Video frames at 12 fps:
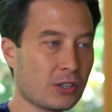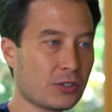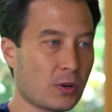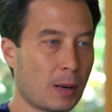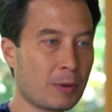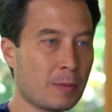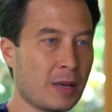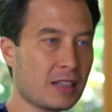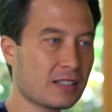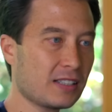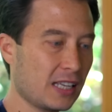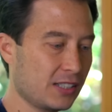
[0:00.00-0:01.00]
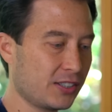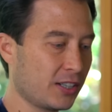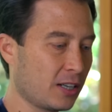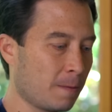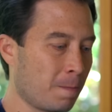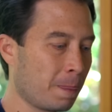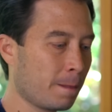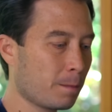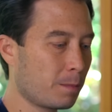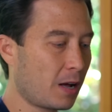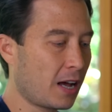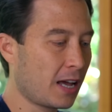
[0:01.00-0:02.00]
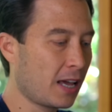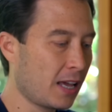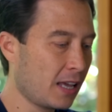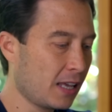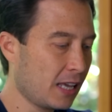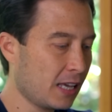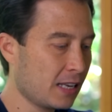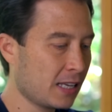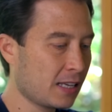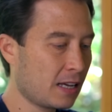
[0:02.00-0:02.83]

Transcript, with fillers: So I'm gonna make this easier by hitting